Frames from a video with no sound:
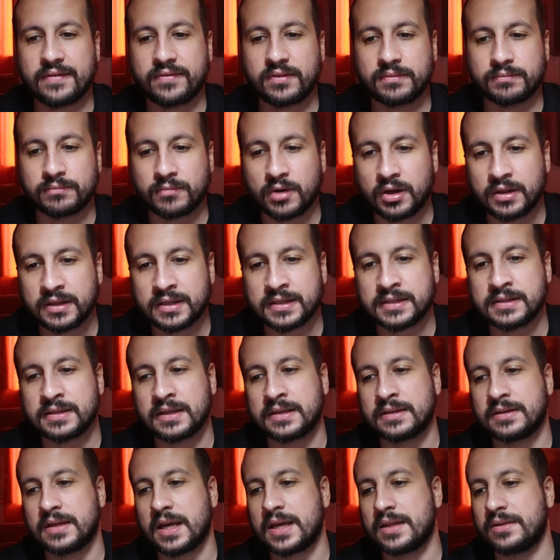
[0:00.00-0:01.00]
Eavan
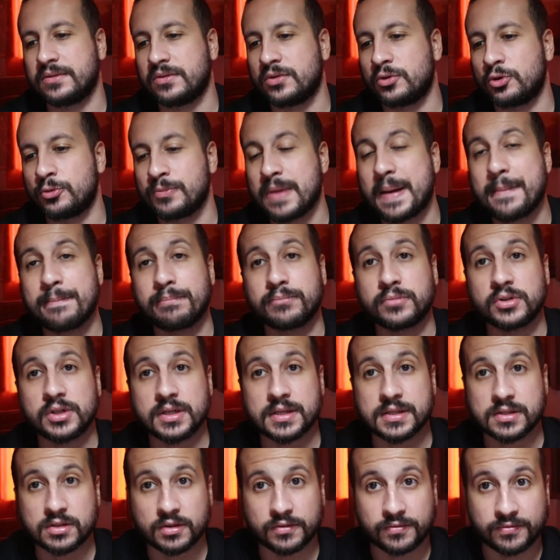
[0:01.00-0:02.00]
Boland and, and, the
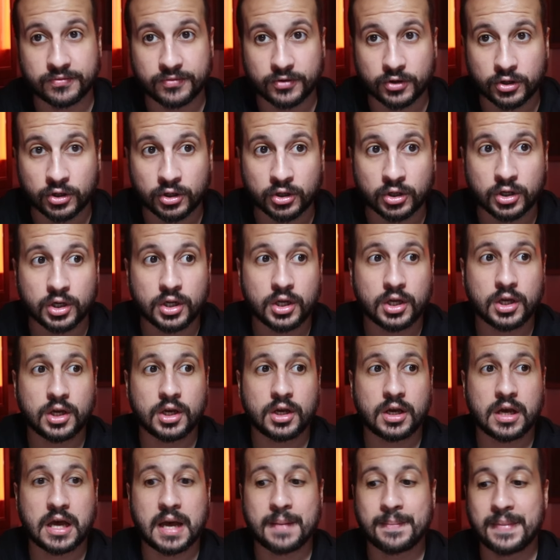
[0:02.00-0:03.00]
remembrance of her
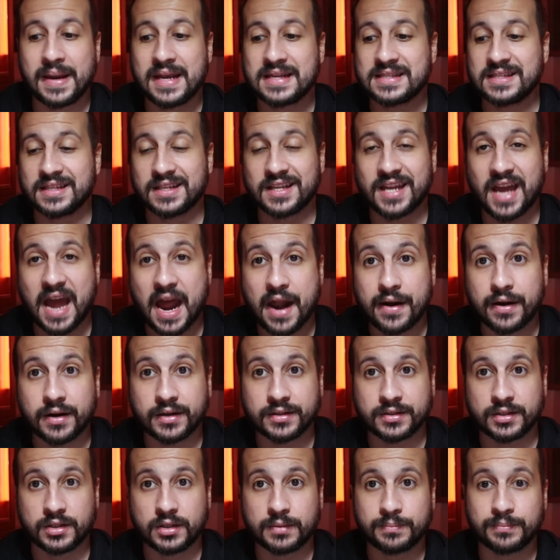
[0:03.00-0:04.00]
amazing
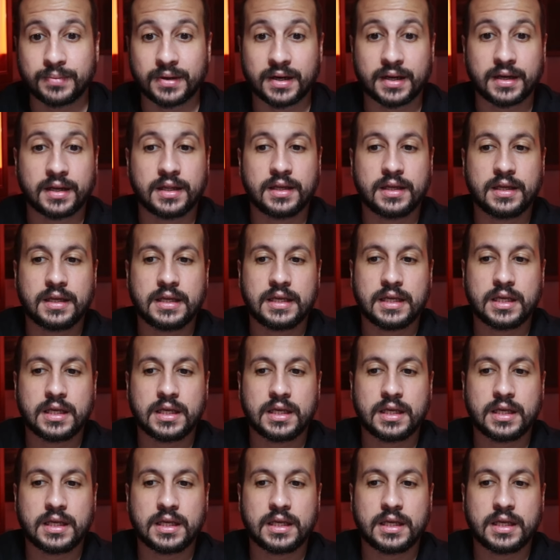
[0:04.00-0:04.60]
character, but